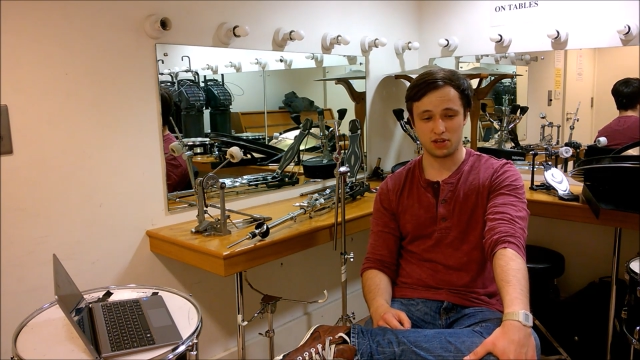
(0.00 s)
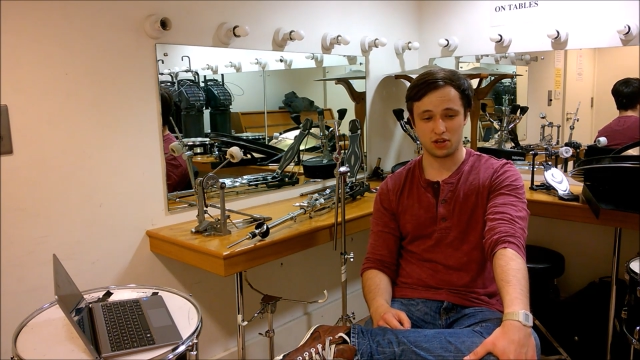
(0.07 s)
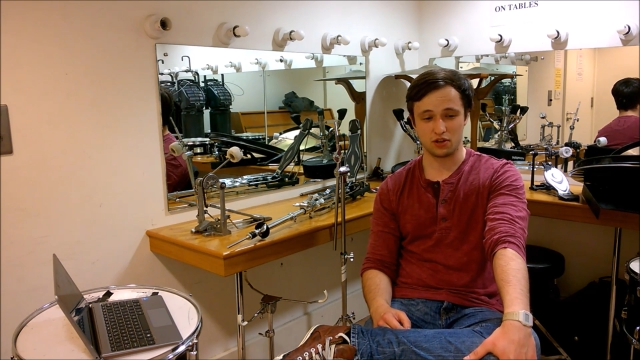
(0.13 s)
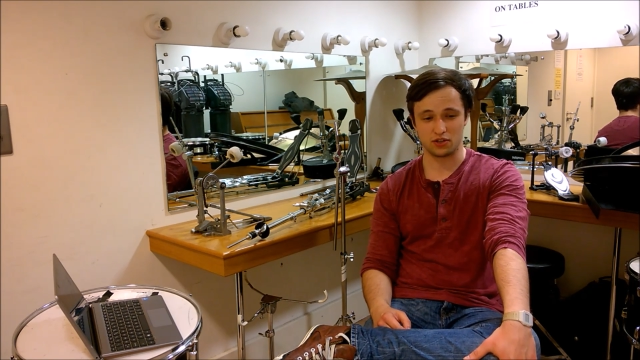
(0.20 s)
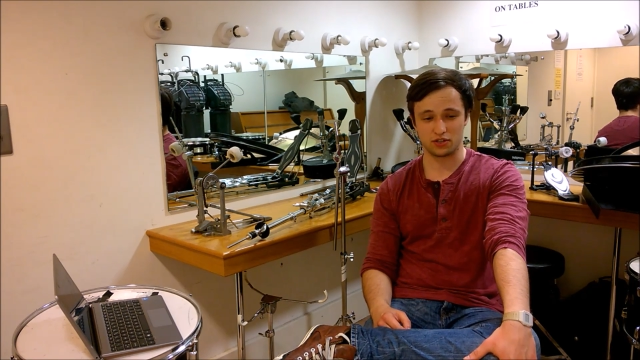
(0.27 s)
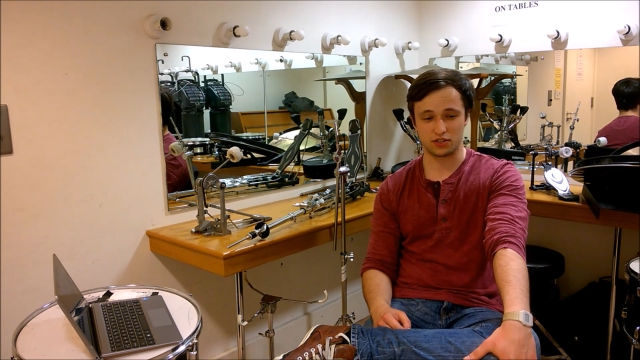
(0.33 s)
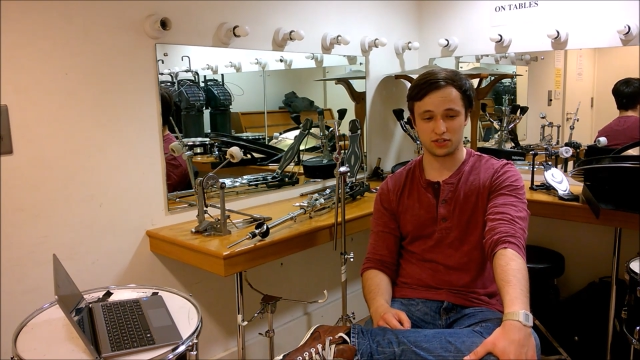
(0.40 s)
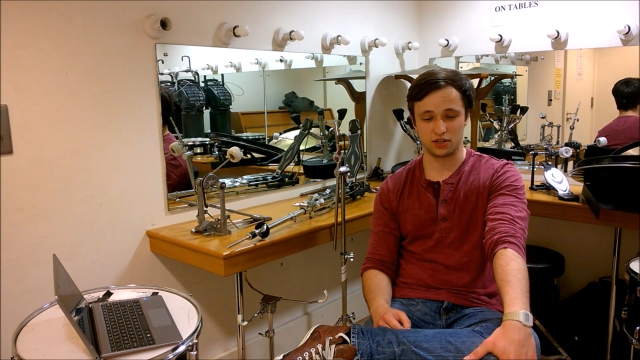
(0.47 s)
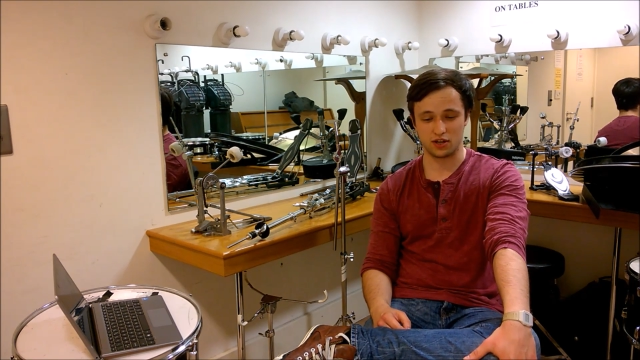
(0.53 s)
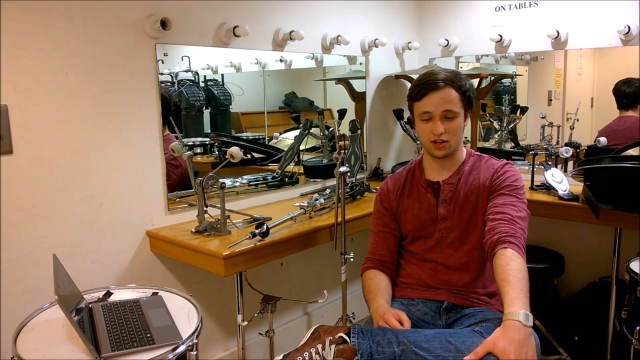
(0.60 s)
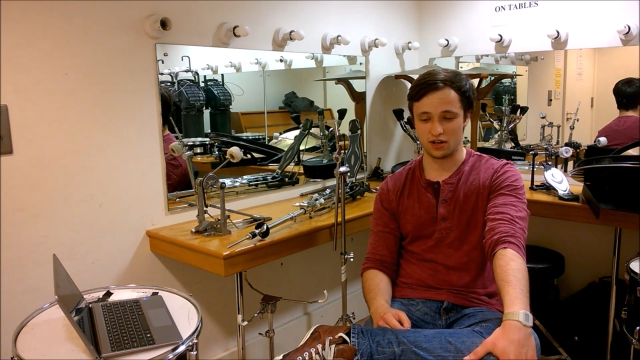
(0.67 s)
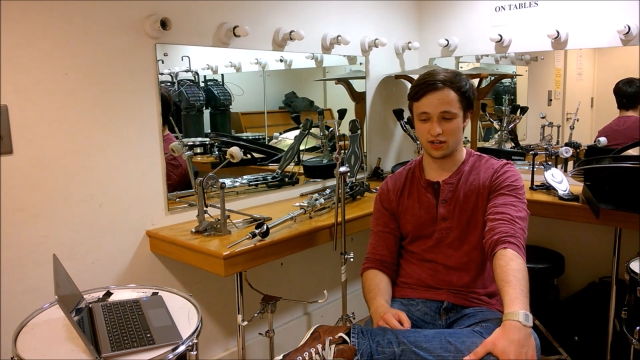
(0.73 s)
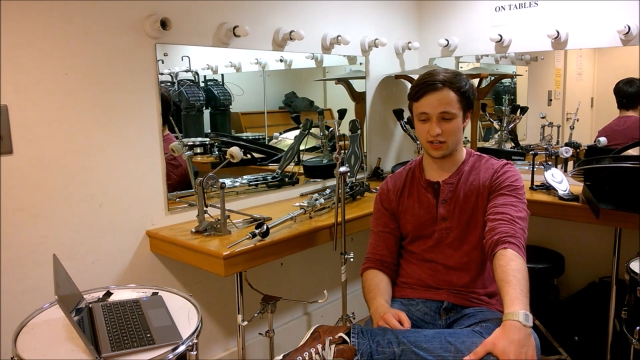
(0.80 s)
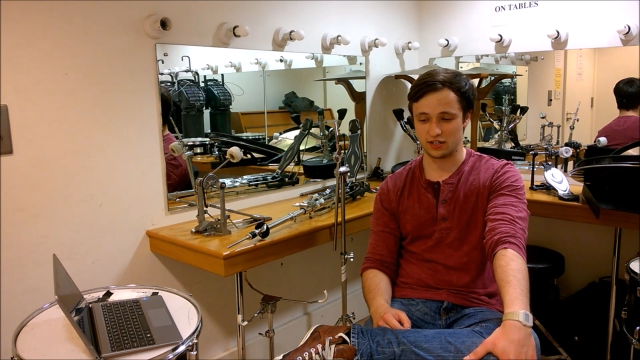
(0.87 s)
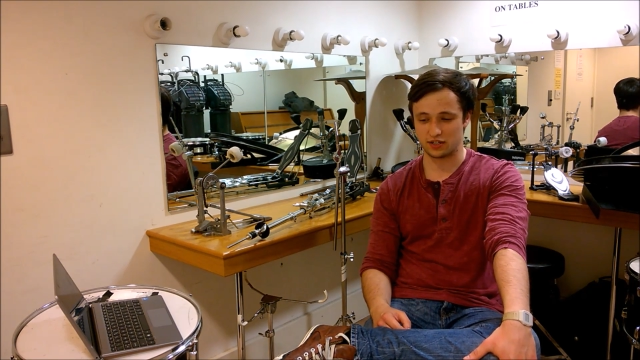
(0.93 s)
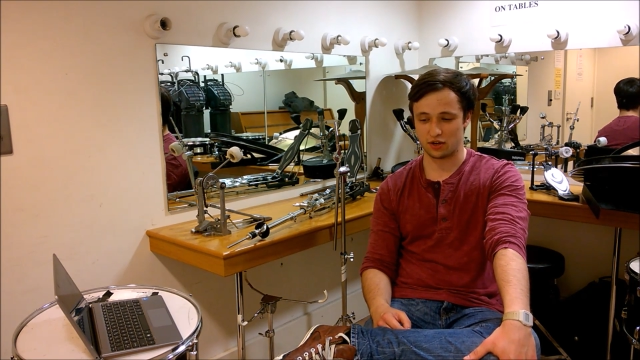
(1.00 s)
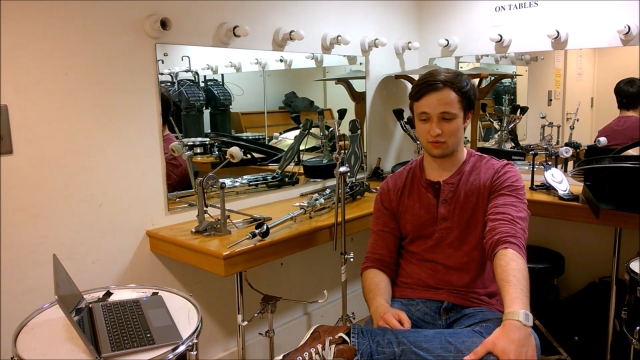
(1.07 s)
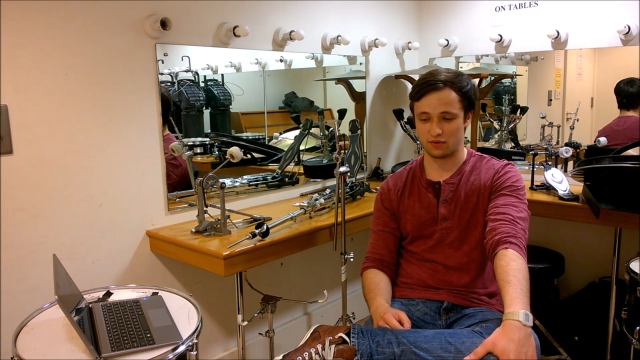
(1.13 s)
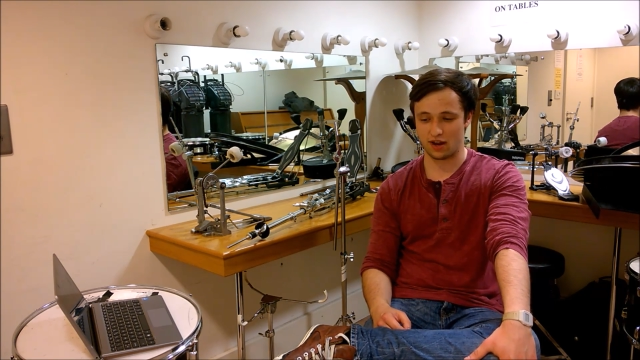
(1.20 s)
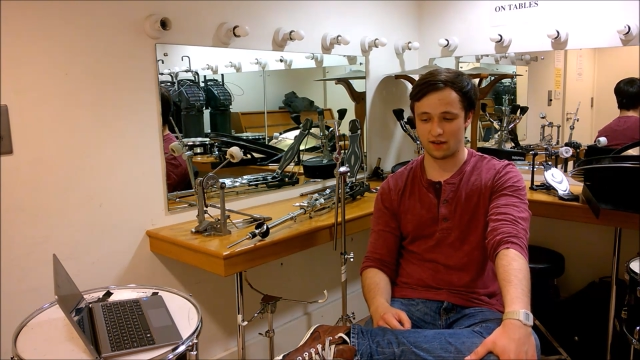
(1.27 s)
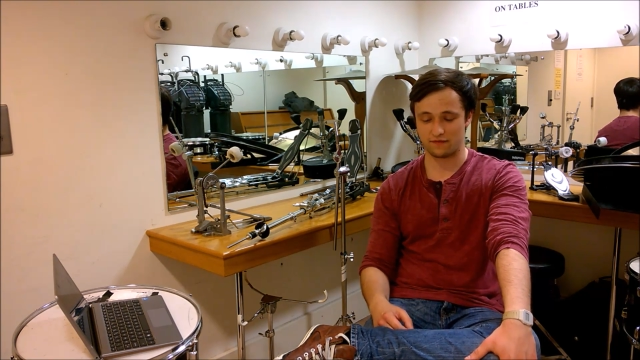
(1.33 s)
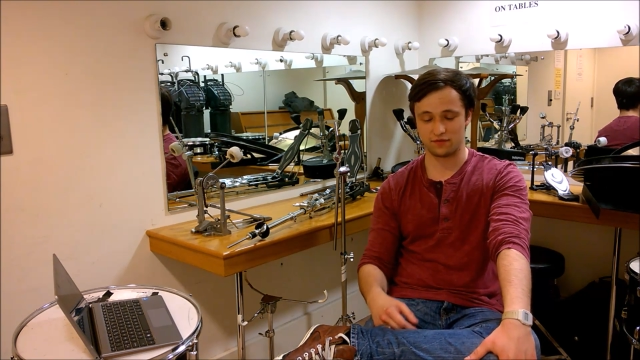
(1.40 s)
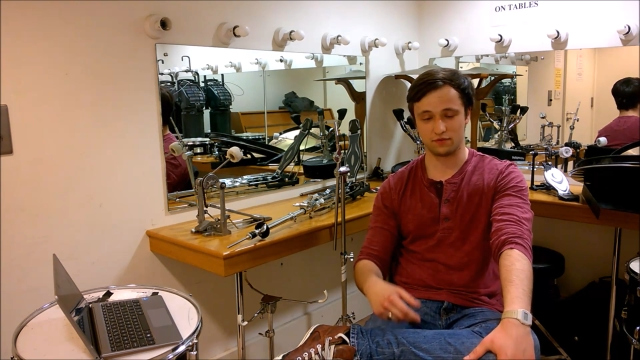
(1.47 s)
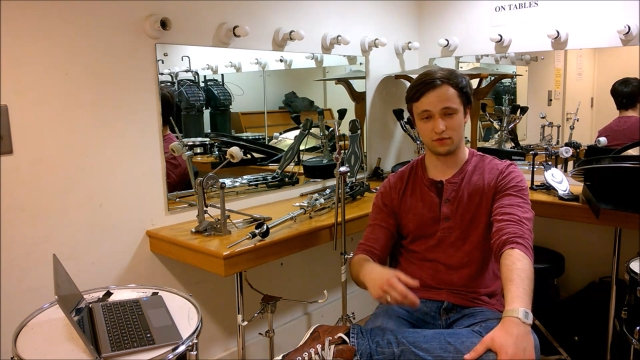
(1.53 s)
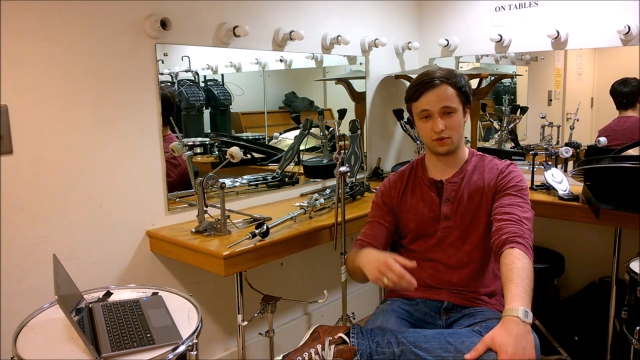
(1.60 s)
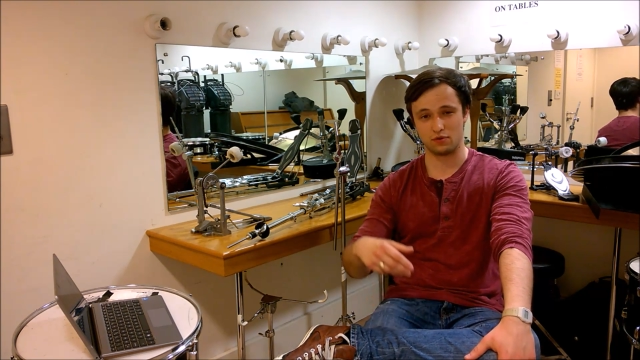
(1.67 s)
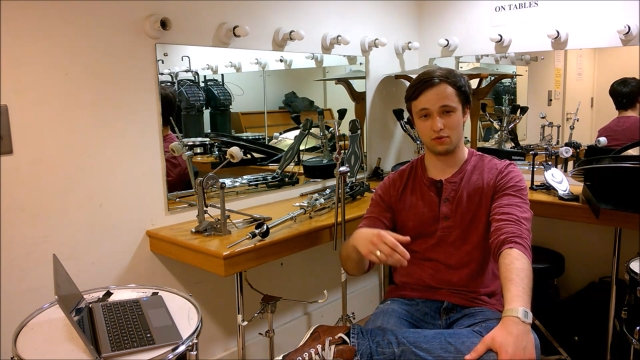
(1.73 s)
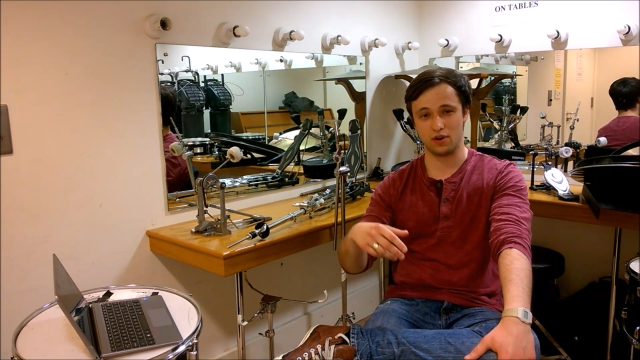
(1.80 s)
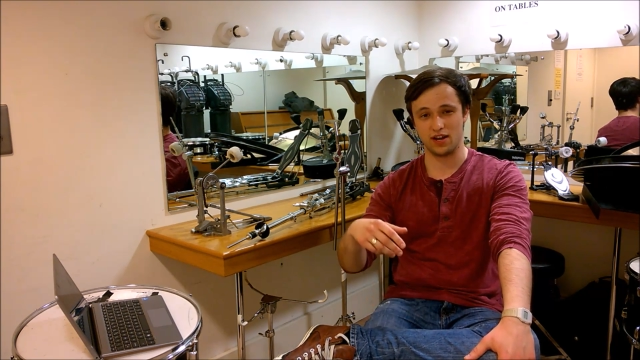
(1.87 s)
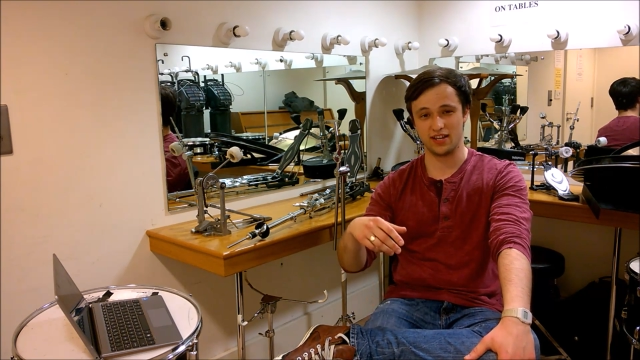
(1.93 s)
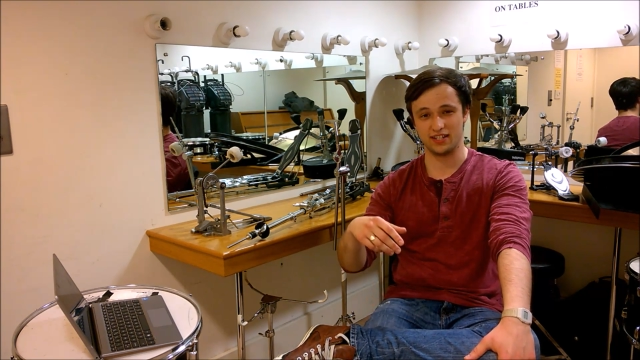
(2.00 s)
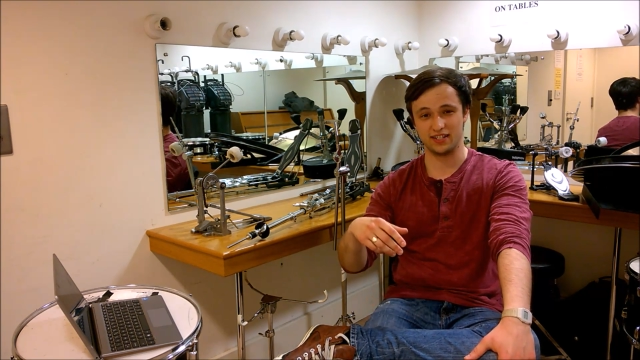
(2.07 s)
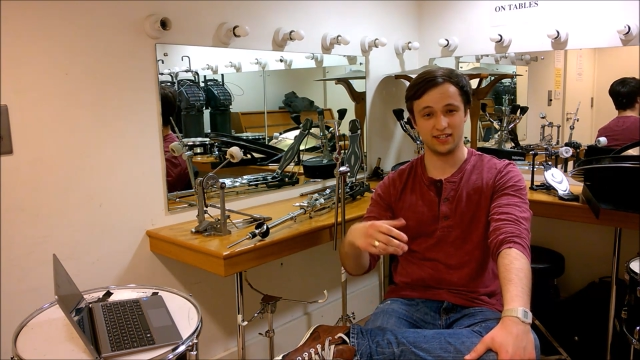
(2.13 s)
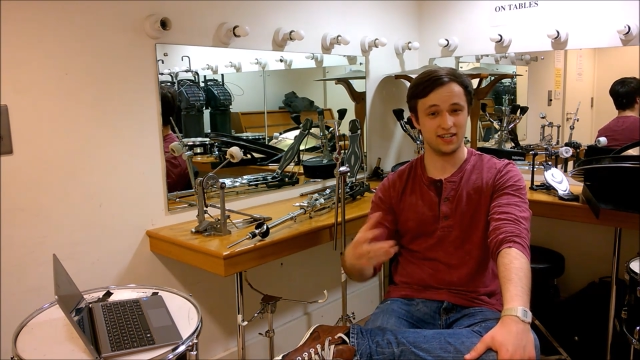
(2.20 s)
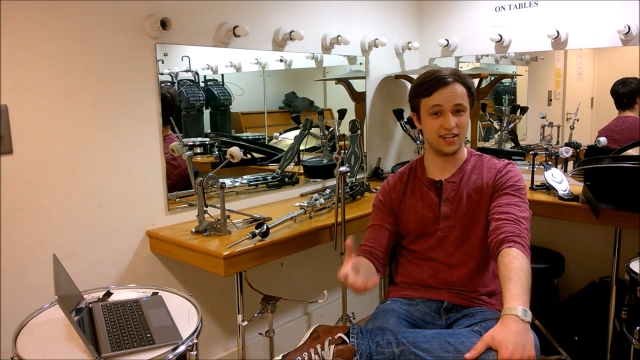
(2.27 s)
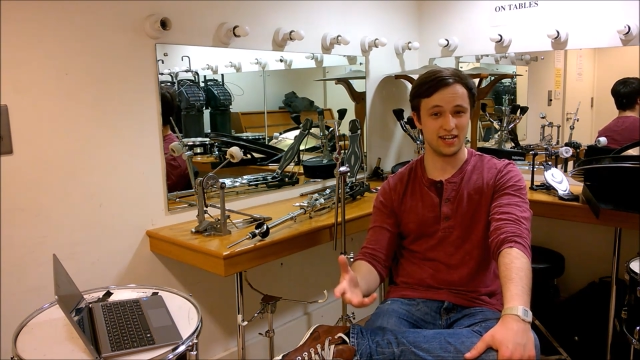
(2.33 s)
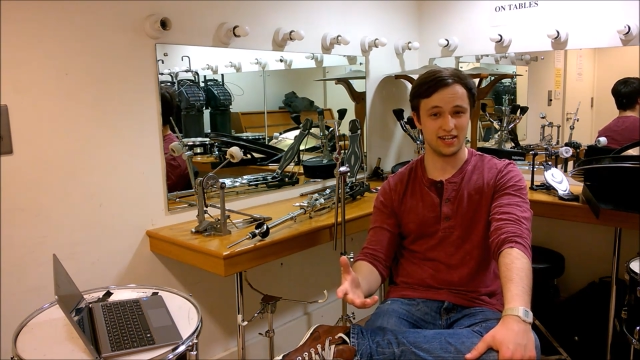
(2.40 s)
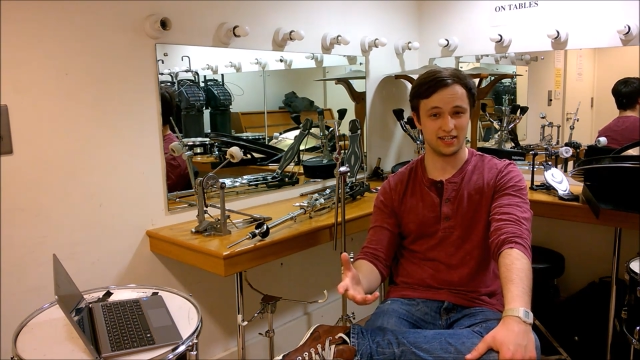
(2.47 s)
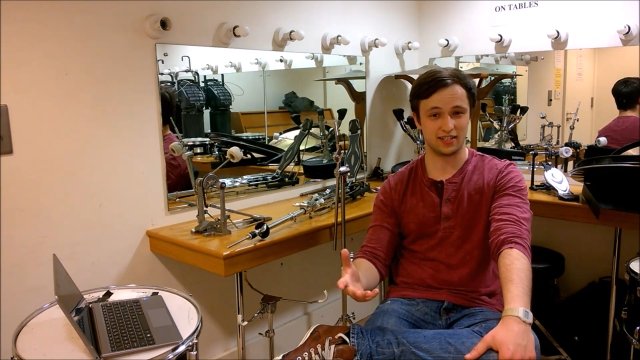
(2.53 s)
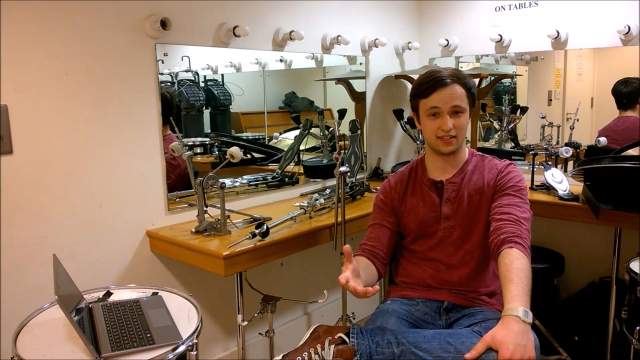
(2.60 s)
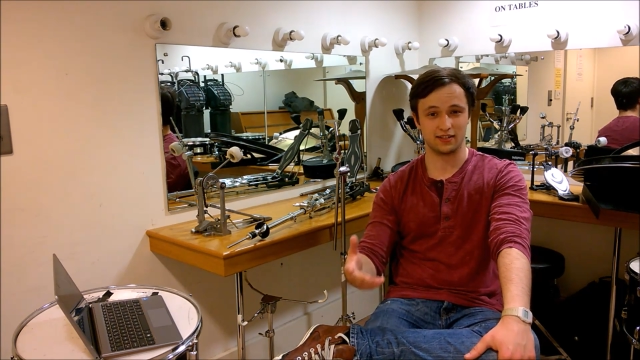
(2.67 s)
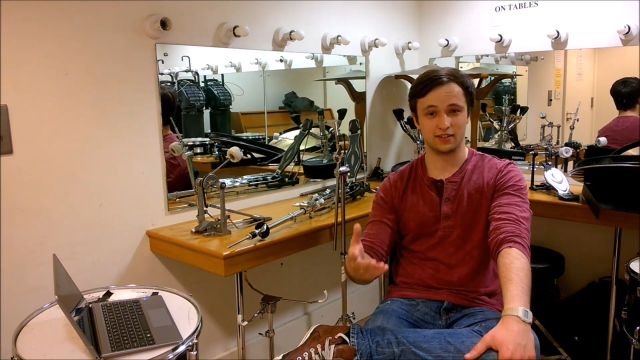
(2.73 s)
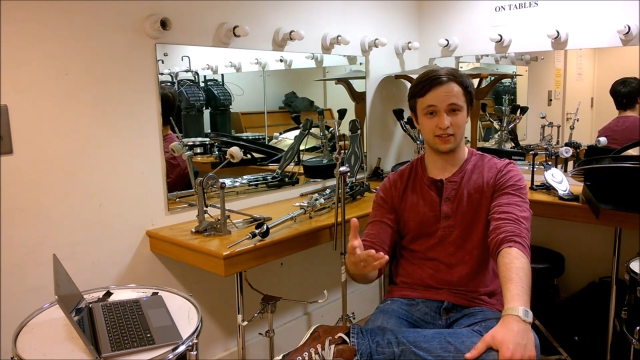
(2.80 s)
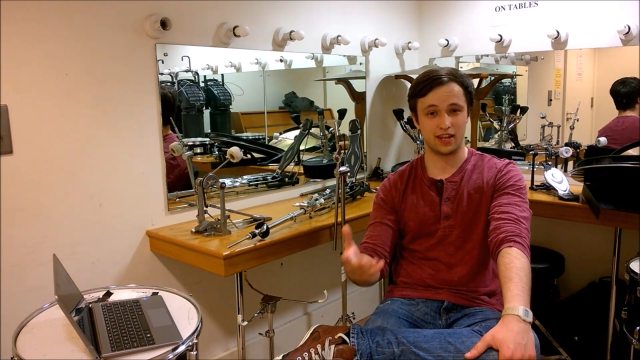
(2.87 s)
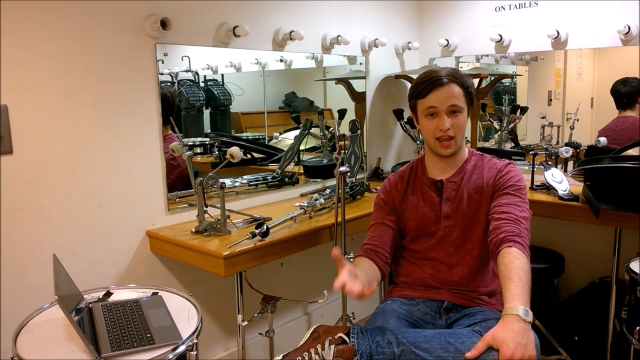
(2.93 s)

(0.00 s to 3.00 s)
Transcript: because I don't have the required neat